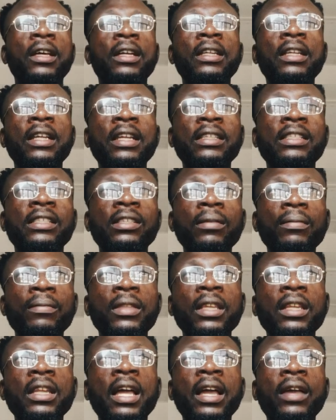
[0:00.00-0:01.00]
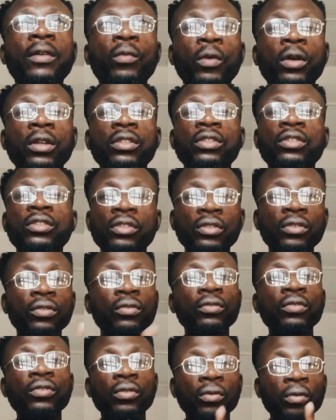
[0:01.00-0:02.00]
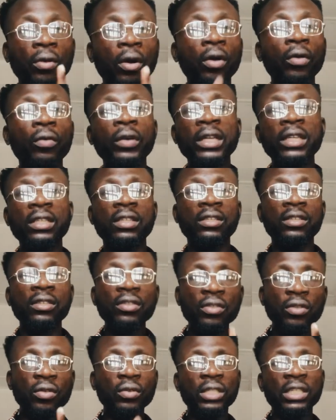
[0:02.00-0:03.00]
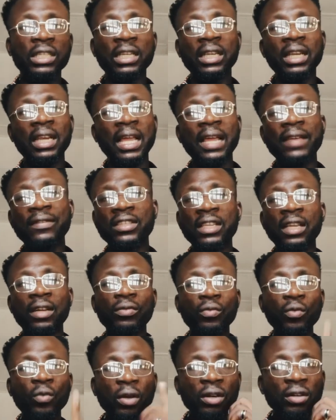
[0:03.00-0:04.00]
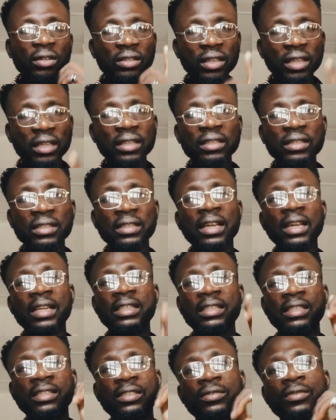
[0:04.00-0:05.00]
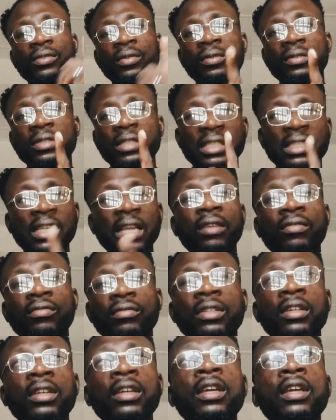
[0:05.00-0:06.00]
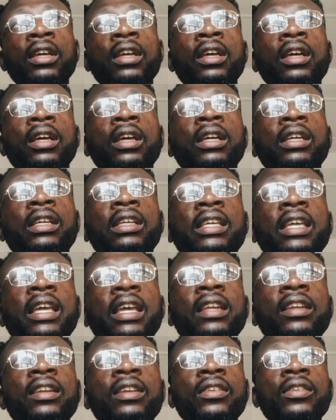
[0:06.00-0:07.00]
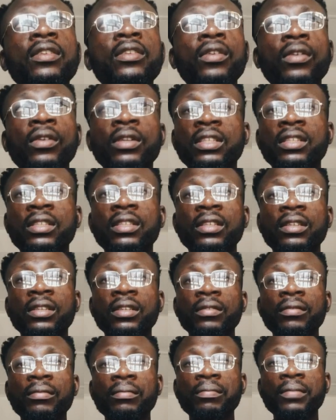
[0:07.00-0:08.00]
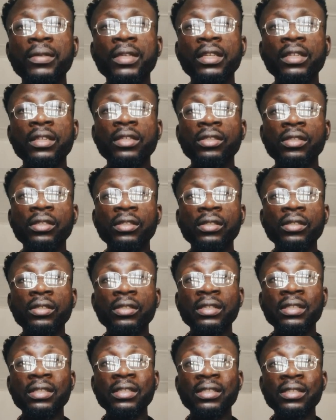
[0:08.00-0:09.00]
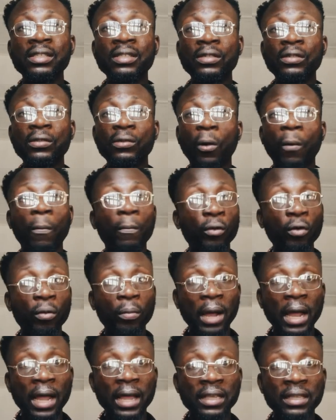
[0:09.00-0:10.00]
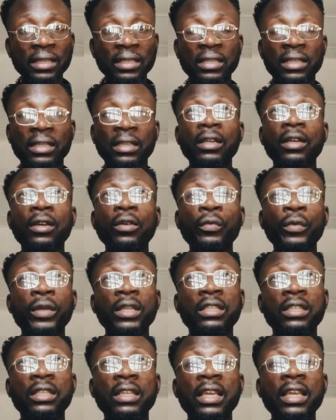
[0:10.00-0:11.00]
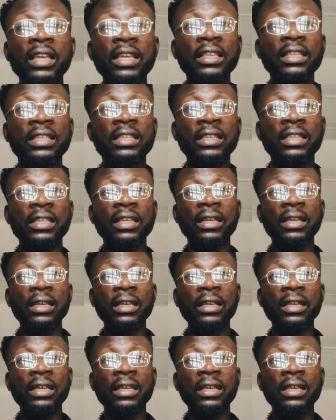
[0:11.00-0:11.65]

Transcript: there's something I want you to always note in live sound. One thing that your sound cannot be compromised with is